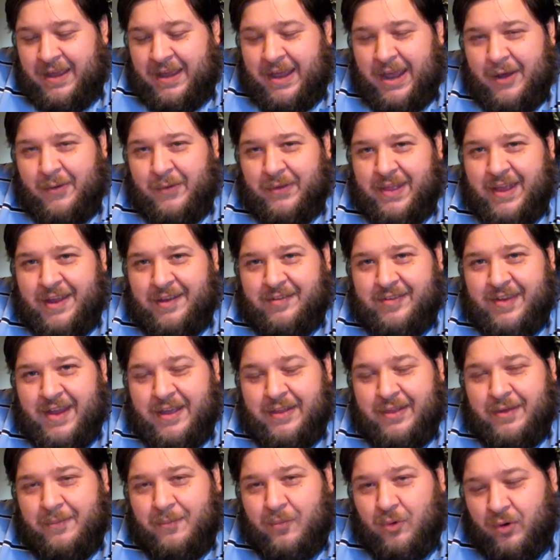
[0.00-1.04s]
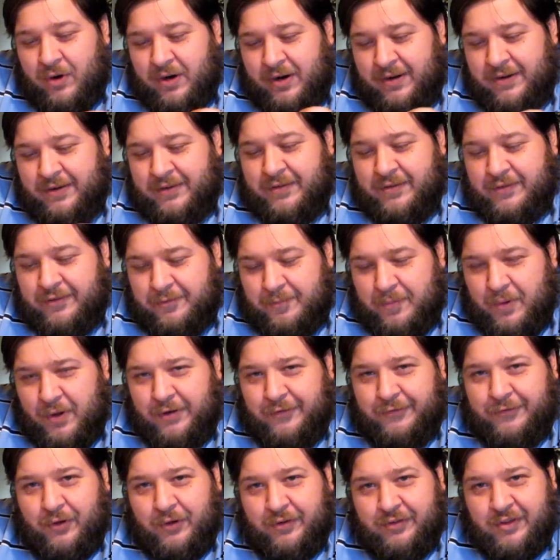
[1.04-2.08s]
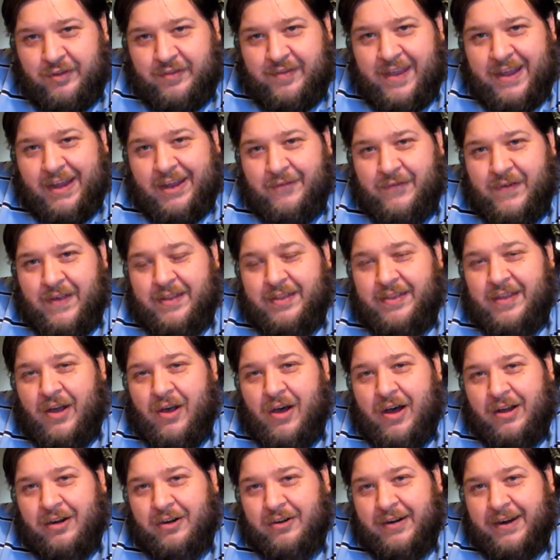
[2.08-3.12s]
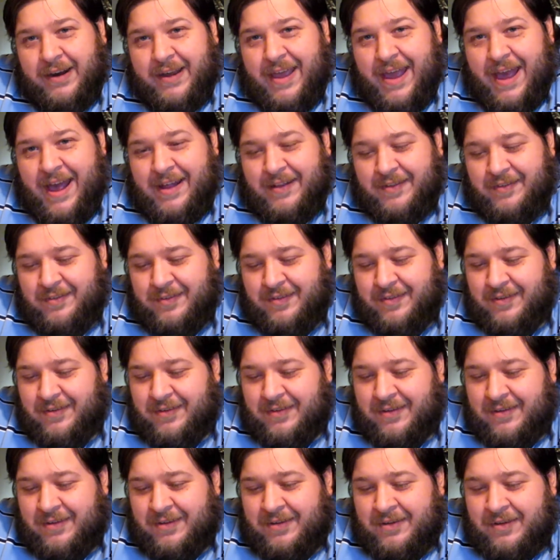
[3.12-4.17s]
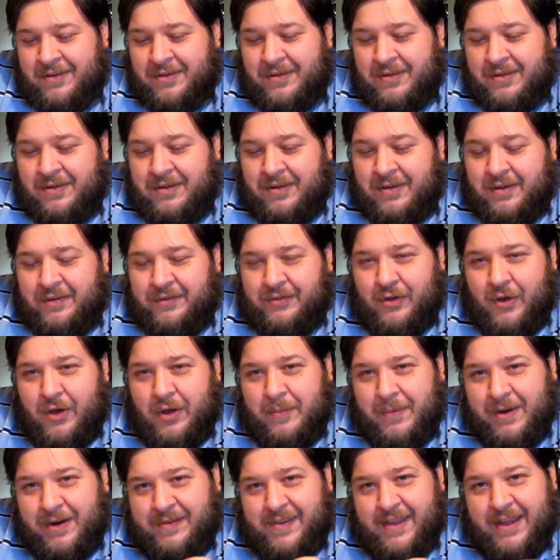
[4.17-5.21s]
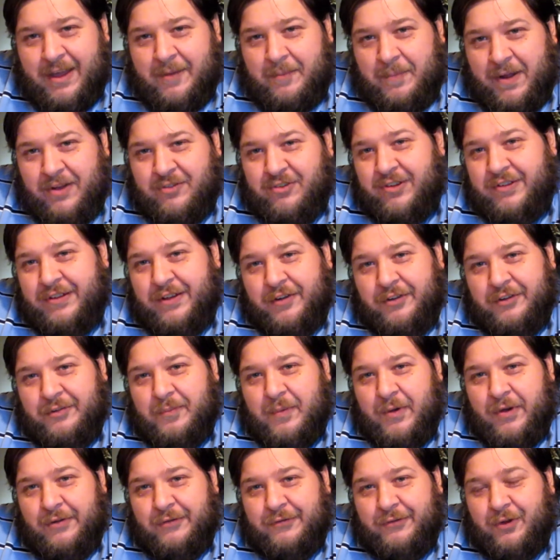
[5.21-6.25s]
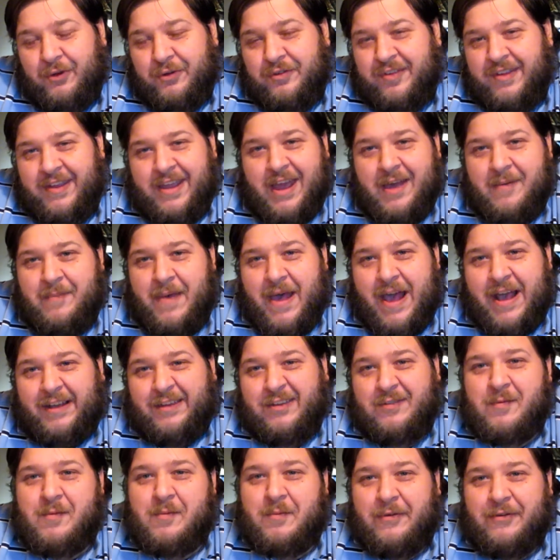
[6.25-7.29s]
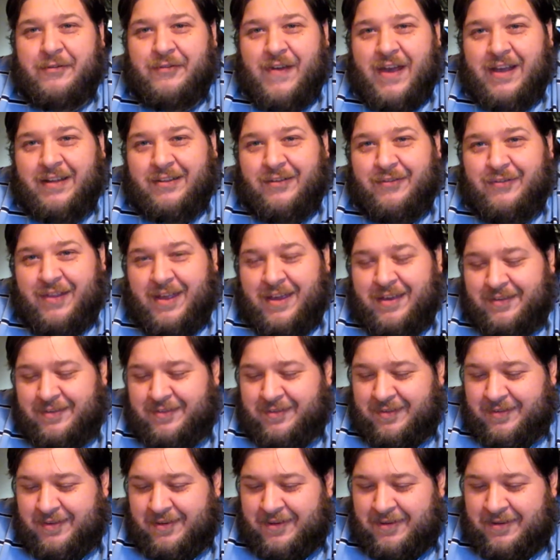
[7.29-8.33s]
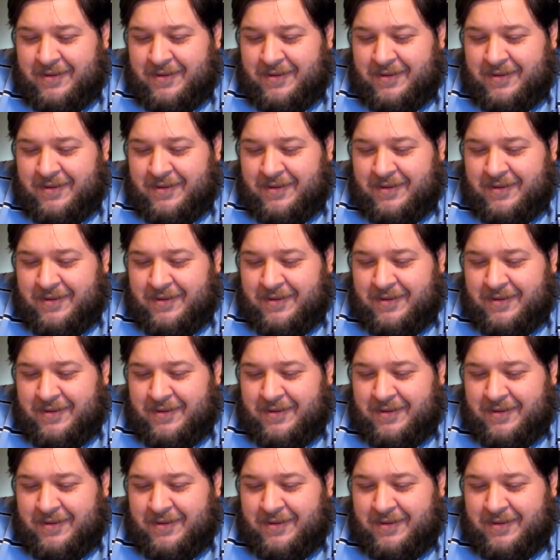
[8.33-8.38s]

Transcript: Yeah, well, they say the more spoonfuls you take of it, the hotter it gets. So I'm going to take a bunch of little spoonfuls to get maximum effectiveness.